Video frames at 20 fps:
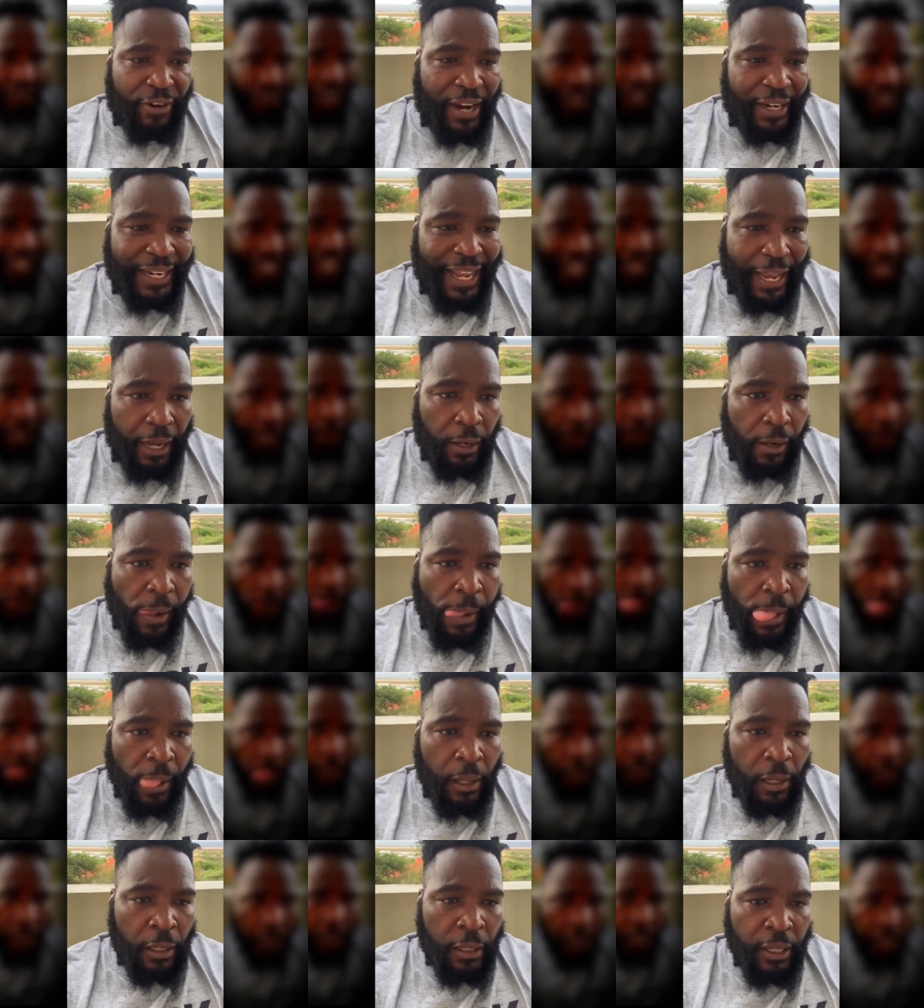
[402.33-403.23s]
right now.
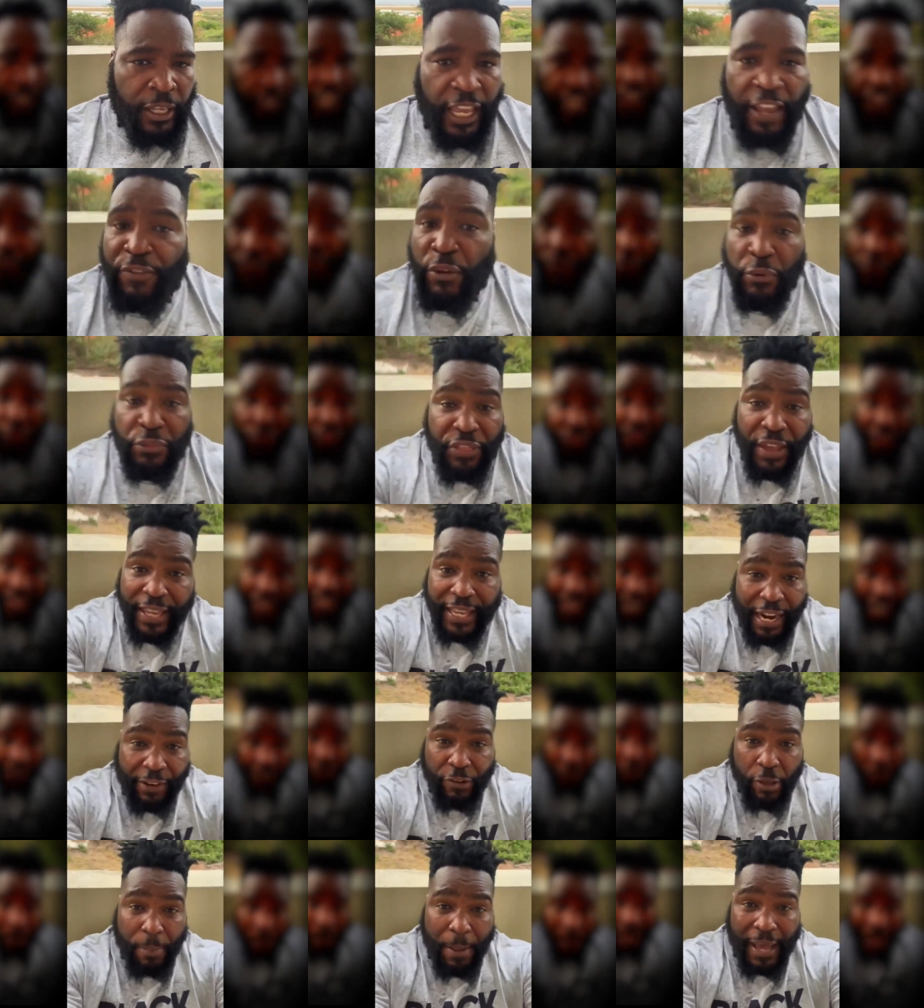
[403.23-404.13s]
If you think
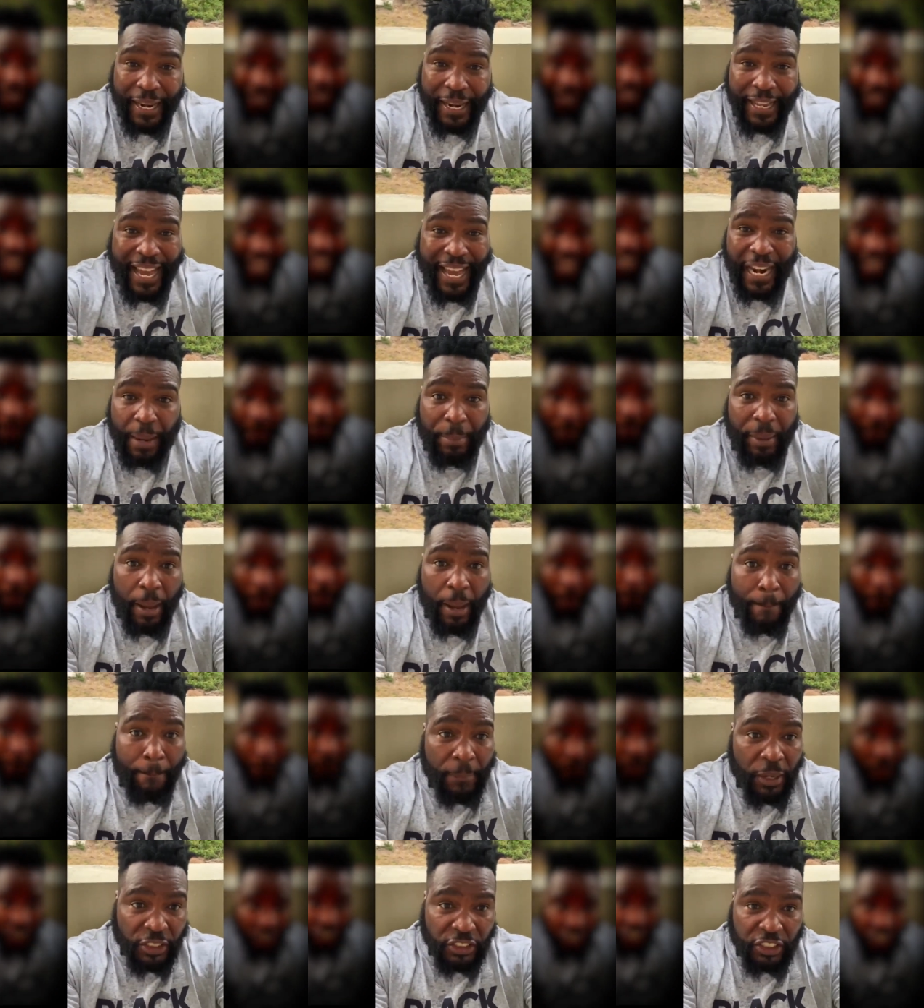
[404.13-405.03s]
everybody got to be
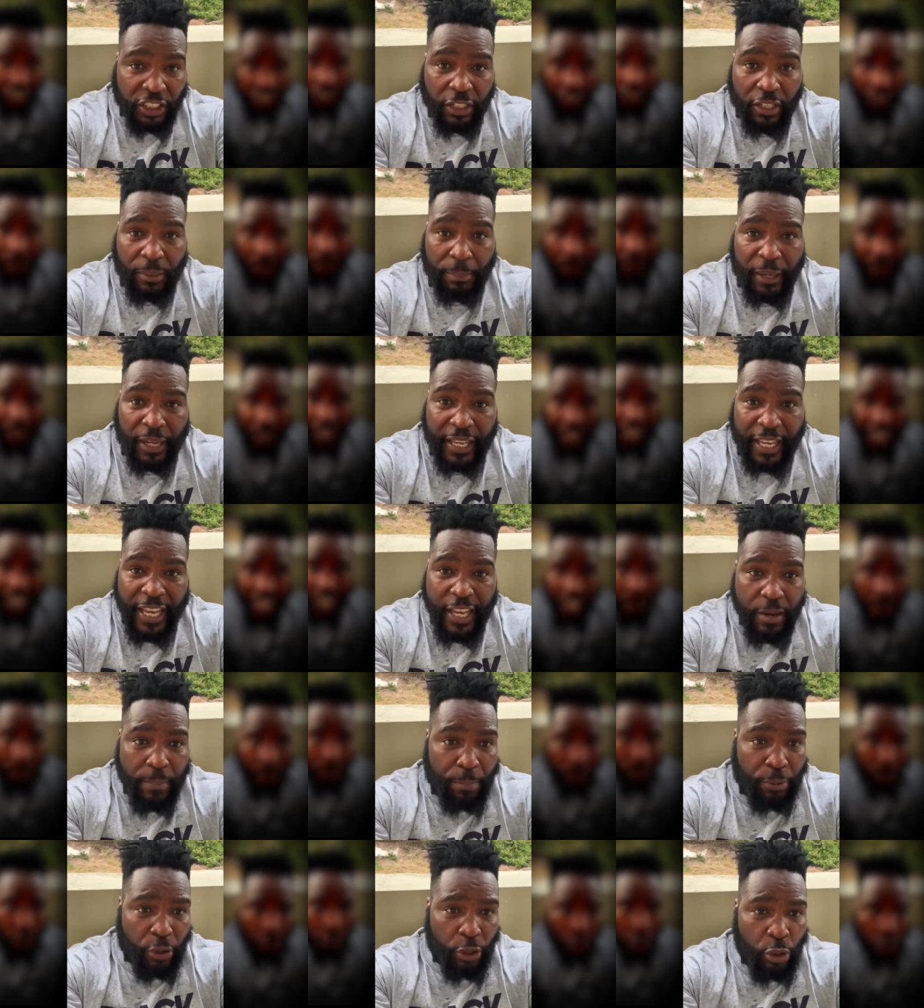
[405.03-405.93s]
a Muslim, a
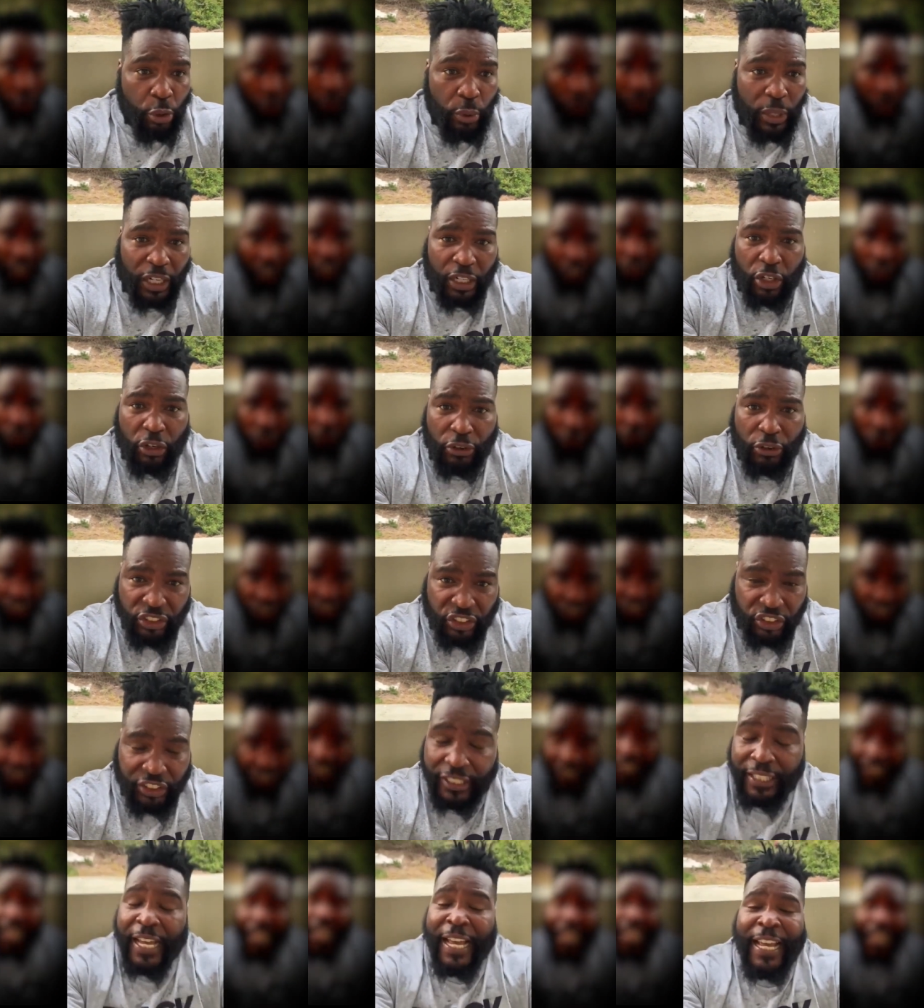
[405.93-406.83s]
Hebrew, a
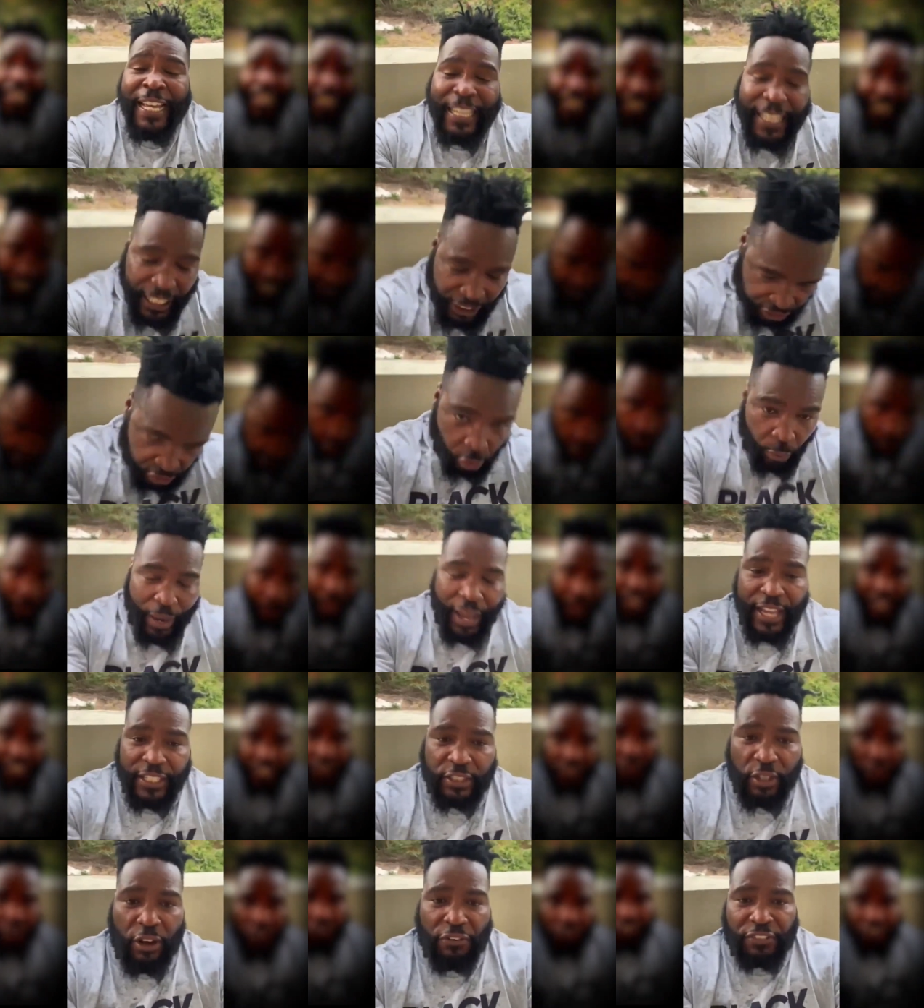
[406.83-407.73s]
Christian, get your
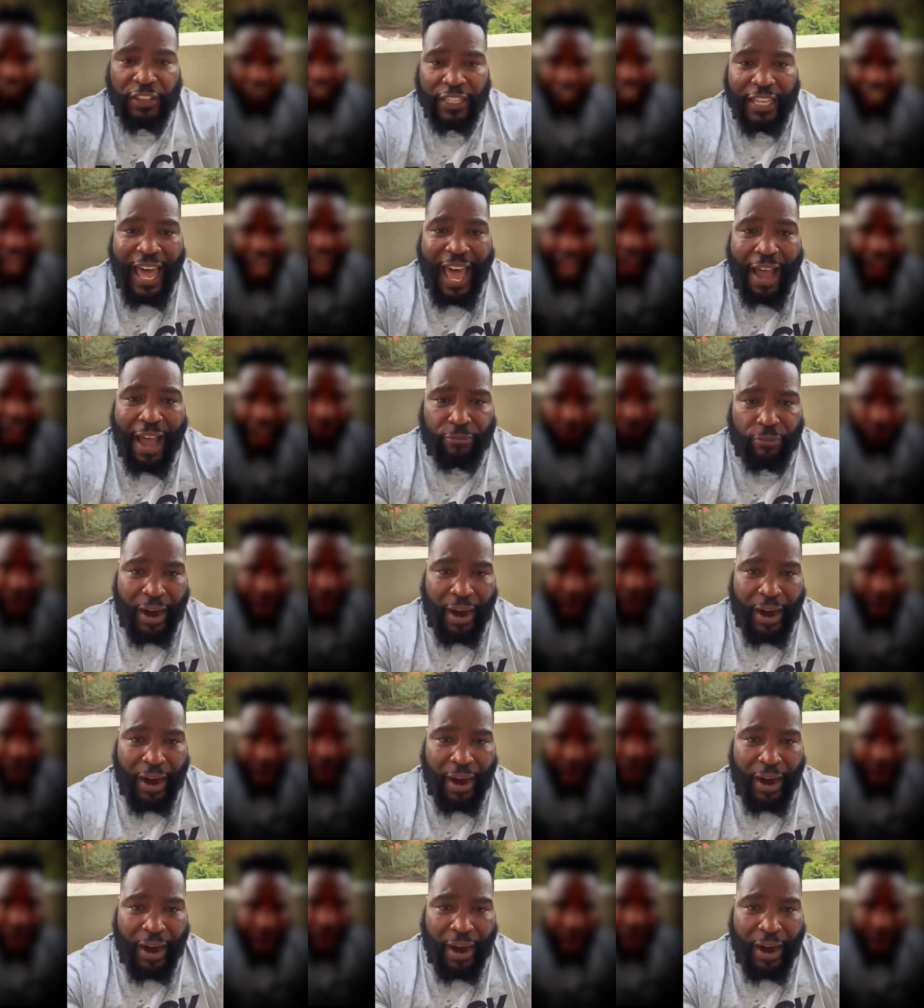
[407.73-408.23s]
ass off the live